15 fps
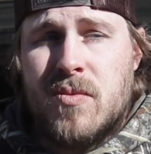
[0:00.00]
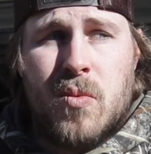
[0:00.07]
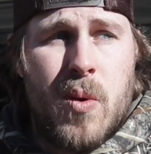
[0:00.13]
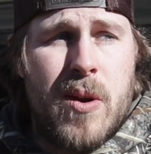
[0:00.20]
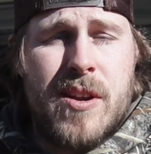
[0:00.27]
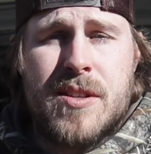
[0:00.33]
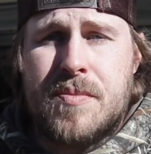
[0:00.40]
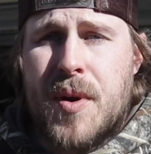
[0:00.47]

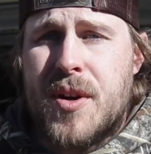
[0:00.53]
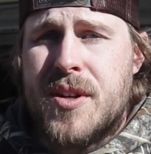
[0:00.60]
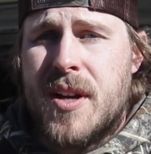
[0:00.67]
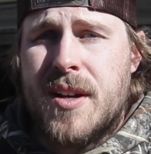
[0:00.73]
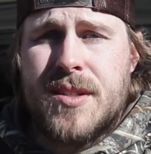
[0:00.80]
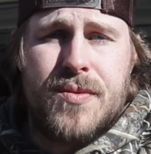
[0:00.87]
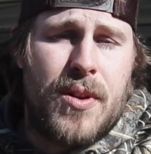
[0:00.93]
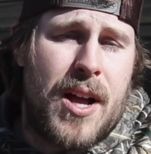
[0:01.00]
Weary, smart
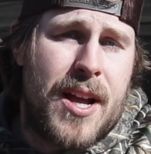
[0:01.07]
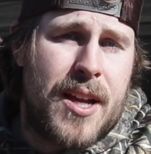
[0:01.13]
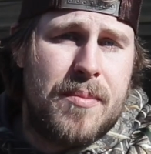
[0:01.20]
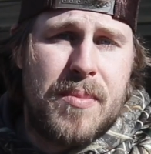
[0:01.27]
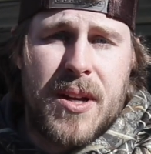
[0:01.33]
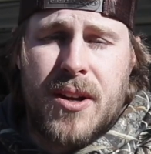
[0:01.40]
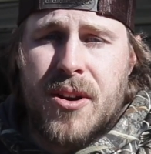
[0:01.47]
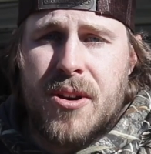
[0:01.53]
ducks flying
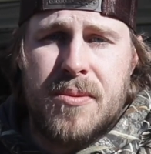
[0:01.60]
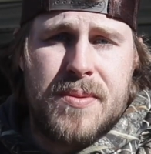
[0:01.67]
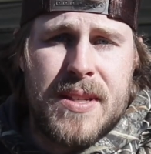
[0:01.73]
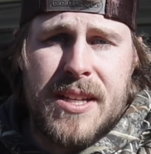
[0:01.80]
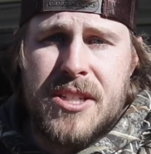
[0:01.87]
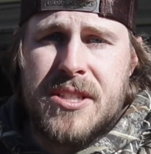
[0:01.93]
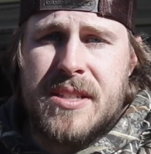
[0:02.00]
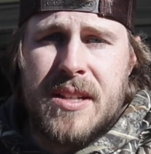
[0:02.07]
in big groups.
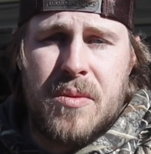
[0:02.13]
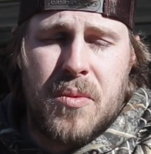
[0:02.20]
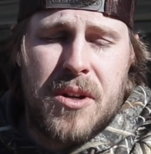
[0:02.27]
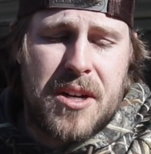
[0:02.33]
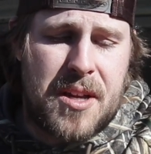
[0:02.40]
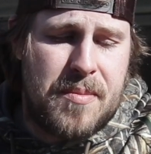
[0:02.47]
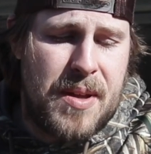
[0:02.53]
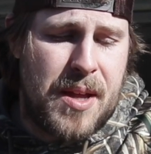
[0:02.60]
They just didn't
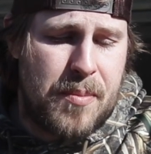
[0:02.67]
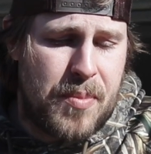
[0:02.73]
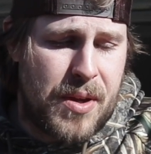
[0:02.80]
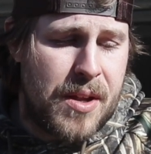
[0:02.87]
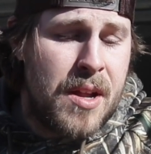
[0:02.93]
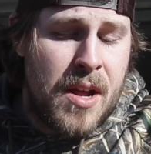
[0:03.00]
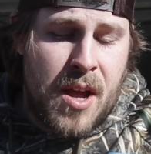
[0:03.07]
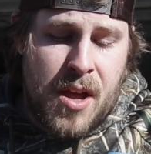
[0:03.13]
want to commit.
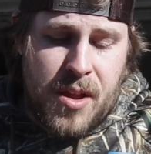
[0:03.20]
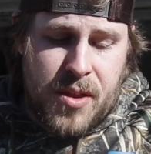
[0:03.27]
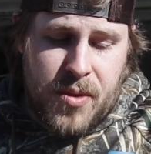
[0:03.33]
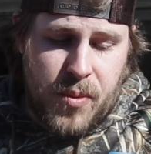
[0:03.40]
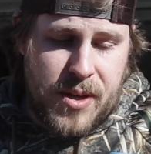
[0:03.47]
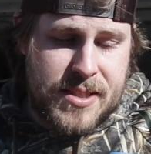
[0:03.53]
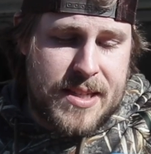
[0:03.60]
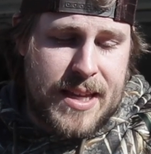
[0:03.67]
But the
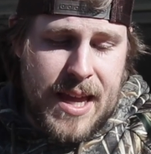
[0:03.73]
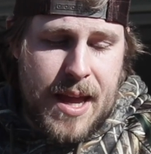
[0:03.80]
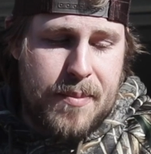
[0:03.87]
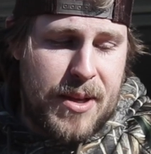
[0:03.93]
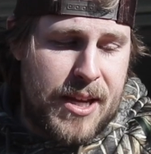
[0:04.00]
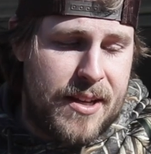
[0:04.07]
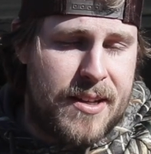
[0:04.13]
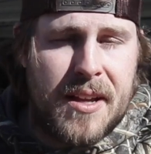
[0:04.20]
ones that came
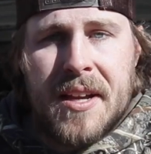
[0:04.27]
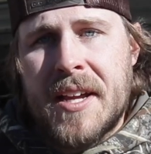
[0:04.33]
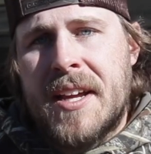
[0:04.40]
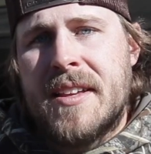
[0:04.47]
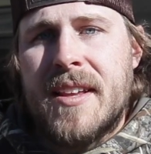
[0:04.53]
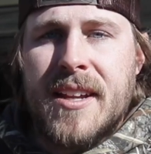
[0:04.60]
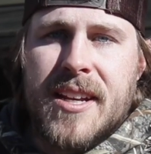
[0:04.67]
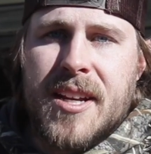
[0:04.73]

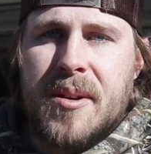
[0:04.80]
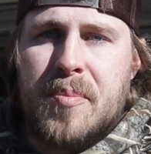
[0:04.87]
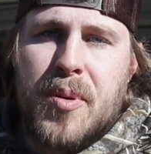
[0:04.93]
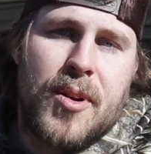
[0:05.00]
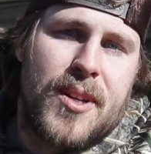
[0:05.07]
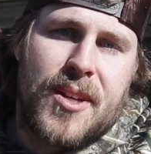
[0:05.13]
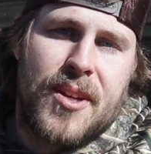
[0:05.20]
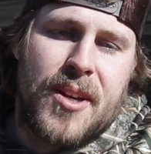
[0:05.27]
in, they did it
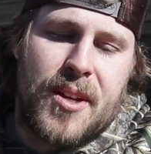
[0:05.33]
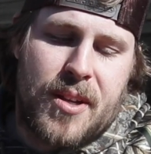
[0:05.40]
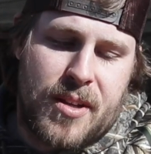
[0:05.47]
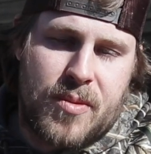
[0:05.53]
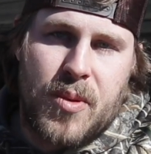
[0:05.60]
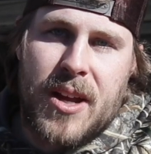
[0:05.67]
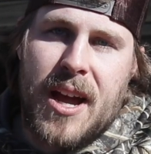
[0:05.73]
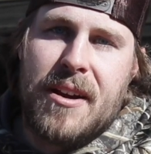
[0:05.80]
pretty
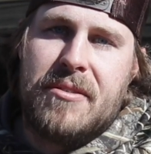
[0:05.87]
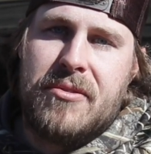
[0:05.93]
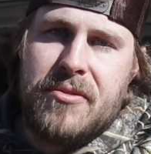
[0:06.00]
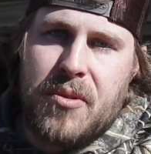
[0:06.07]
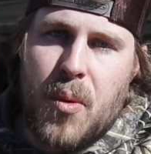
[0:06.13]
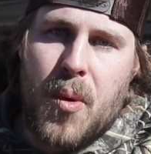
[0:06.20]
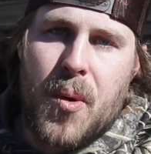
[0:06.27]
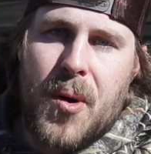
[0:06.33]
good. We got
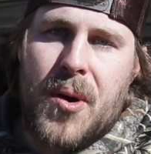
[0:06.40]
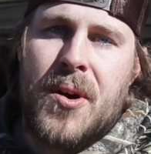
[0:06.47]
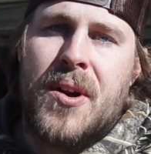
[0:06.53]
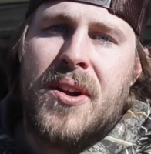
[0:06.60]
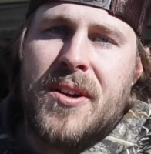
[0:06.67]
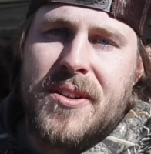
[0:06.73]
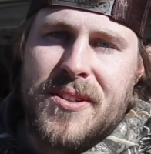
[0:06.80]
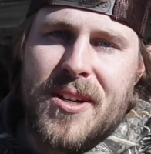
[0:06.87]
four
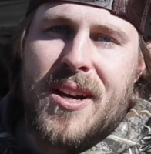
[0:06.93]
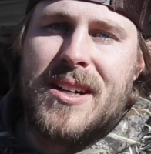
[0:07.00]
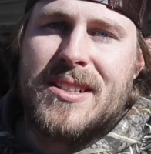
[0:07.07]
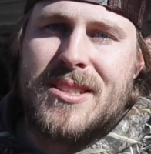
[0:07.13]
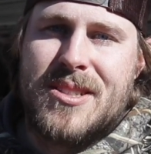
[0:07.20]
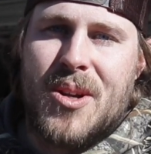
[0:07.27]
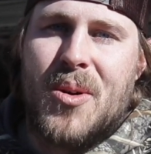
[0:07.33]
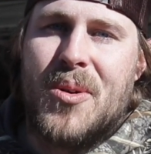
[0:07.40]

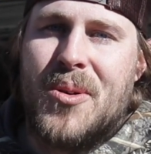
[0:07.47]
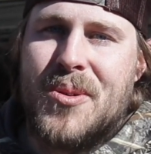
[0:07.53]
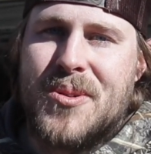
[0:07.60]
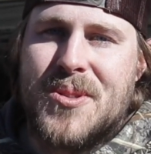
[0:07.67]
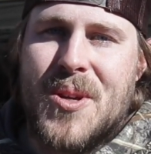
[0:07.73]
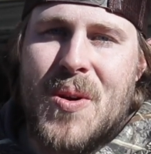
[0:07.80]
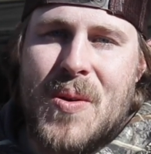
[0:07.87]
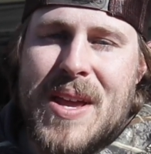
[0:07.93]
ducks total,
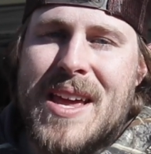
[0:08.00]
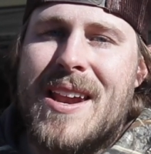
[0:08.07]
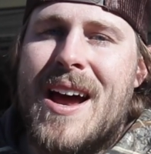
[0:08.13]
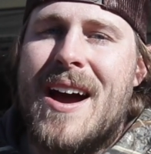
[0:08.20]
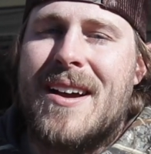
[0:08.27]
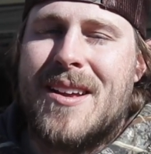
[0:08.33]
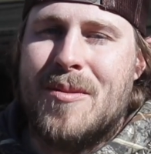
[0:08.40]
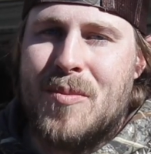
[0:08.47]
so
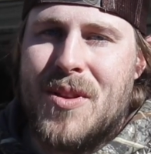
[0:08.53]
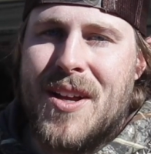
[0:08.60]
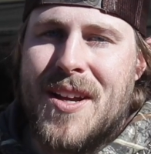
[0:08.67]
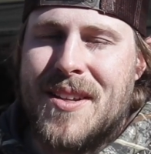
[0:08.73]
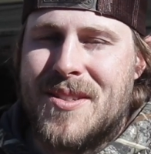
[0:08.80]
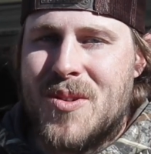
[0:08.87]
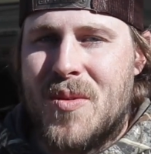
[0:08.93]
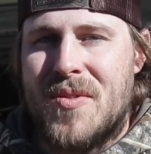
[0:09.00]
cannot
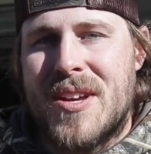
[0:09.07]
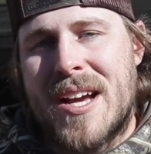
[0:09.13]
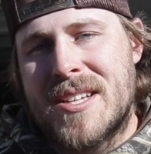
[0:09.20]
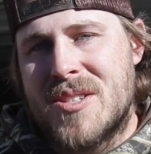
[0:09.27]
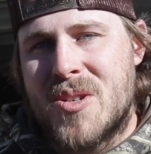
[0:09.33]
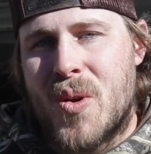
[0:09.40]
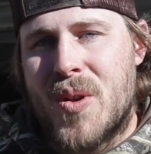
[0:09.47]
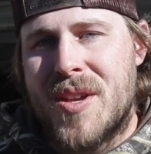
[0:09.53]
complain. So if you guys
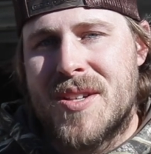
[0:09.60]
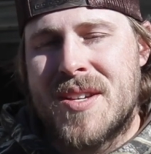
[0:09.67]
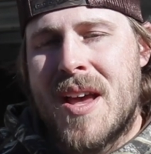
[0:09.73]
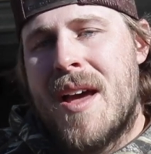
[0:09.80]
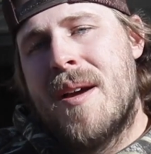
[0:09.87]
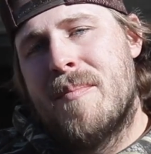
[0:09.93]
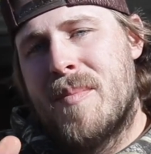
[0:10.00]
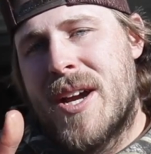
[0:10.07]
enjoyed this,
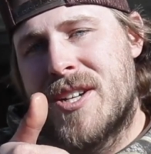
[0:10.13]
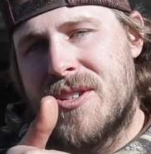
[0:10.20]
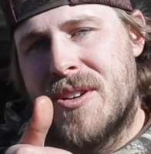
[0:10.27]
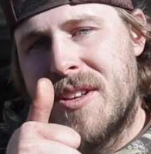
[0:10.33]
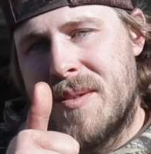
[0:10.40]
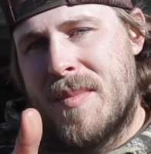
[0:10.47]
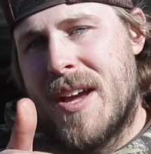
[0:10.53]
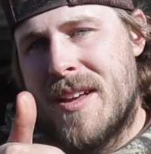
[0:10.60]
make sure
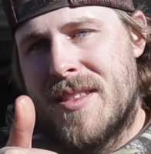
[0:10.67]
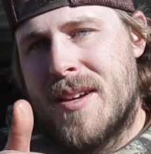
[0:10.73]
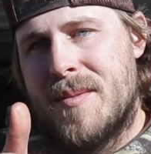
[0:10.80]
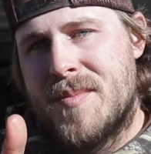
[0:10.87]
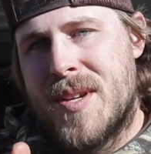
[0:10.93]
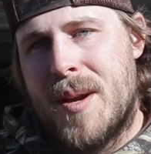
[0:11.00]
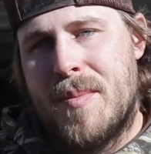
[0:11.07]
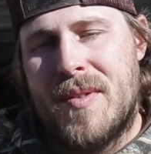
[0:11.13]
to leave me a
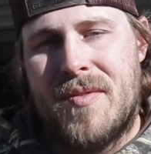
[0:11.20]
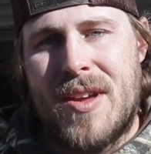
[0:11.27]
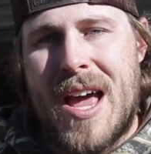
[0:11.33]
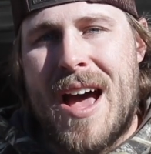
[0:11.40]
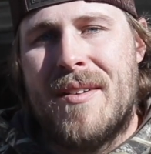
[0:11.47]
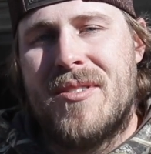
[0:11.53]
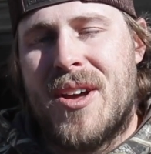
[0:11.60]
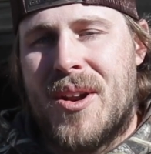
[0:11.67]
thumbs up if you
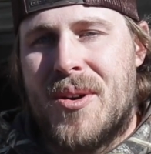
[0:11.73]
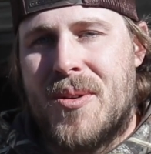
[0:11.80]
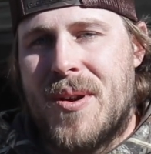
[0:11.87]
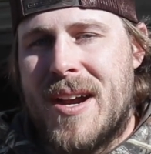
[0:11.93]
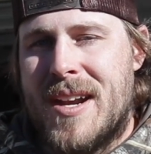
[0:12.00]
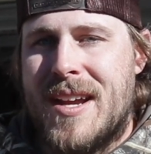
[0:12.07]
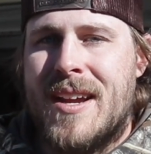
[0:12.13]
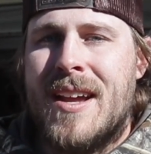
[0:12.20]
have not
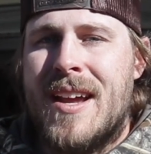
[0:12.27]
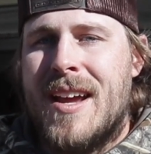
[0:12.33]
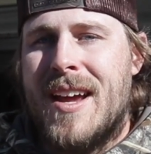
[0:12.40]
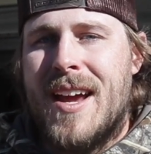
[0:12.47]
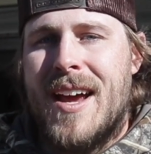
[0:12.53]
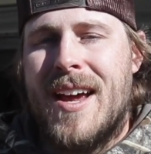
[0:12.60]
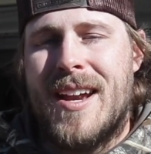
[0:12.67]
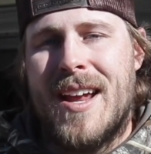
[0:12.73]
already.
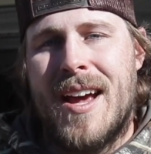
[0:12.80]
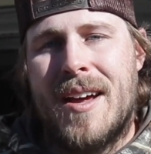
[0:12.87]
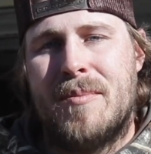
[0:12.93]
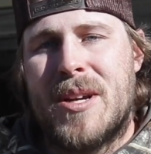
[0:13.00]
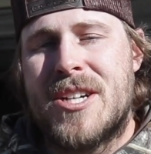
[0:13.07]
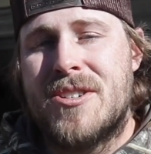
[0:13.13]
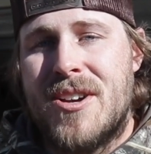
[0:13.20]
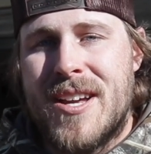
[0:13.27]
And
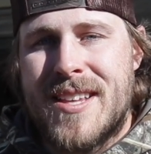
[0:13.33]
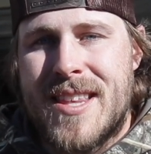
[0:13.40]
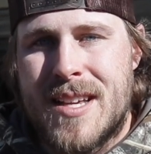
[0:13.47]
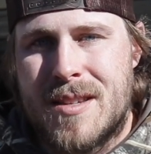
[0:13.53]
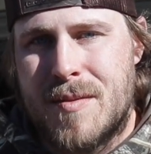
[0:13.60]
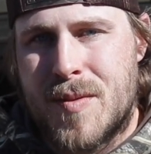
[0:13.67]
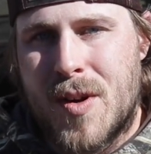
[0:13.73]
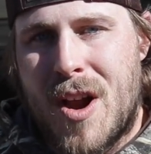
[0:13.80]
make sure to hit that
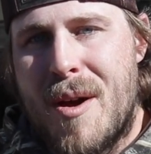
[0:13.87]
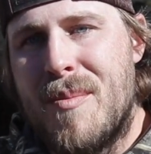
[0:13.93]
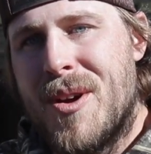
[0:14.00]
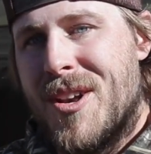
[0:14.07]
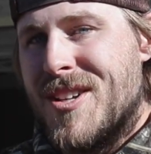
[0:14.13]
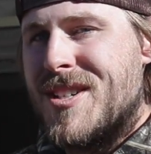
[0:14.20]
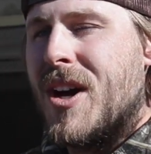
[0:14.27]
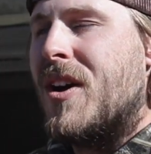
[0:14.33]
subscribe
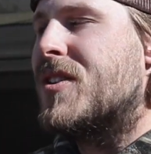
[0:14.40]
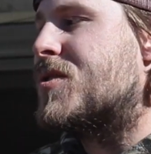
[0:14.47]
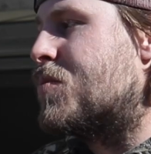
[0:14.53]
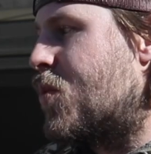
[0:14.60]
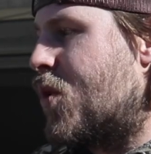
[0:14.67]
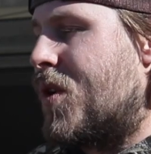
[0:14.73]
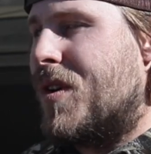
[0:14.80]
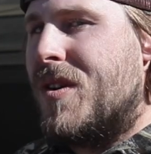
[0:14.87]
button. Tons
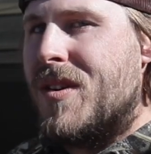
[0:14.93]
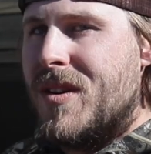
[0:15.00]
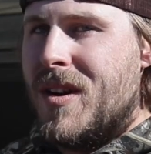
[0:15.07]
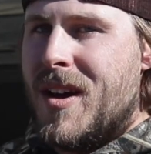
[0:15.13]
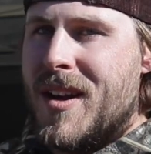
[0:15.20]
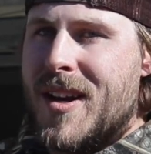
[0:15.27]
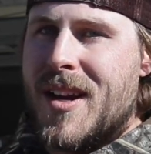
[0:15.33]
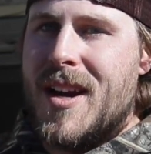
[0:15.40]
more
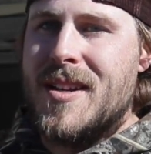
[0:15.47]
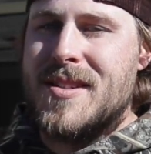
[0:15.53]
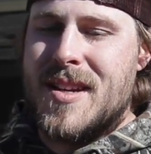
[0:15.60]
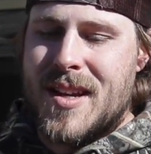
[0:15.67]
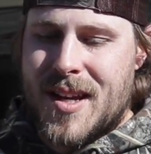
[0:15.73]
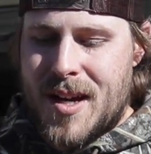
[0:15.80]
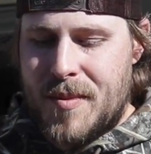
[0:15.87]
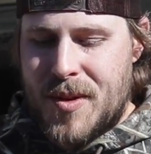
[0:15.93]
hunting
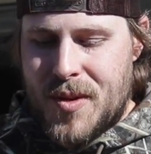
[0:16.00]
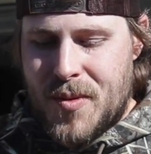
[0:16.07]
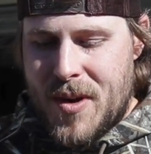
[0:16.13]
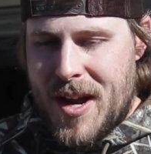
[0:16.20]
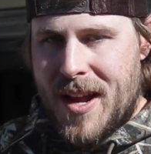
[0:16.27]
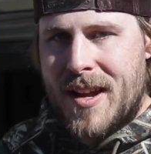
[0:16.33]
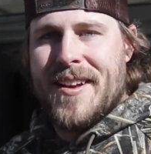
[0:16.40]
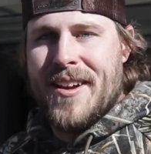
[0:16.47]
content coming the
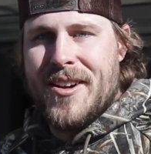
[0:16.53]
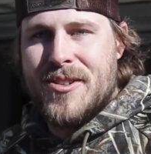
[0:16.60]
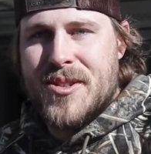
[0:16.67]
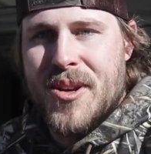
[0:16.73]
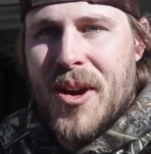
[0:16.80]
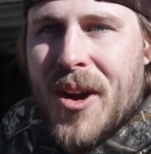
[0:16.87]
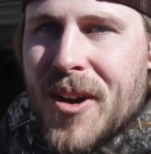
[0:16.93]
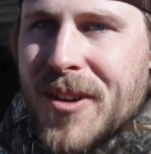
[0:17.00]
way. Here's
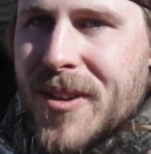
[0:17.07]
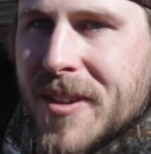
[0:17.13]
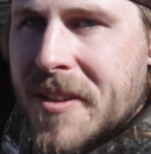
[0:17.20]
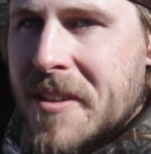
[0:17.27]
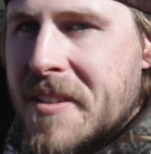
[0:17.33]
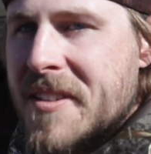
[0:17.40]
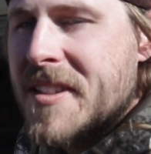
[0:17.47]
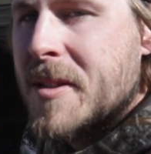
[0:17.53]
a dog.
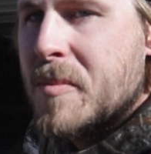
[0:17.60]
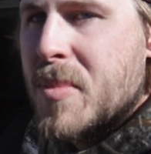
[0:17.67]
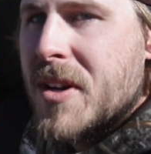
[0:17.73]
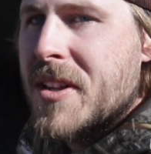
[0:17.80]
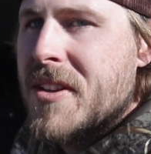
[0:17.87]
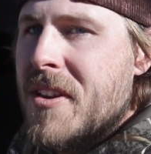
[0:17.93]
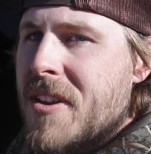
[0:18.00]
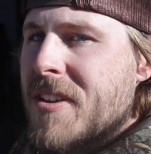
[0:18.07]
Didn't
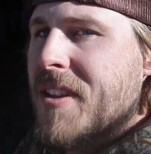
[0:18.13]
bring the dog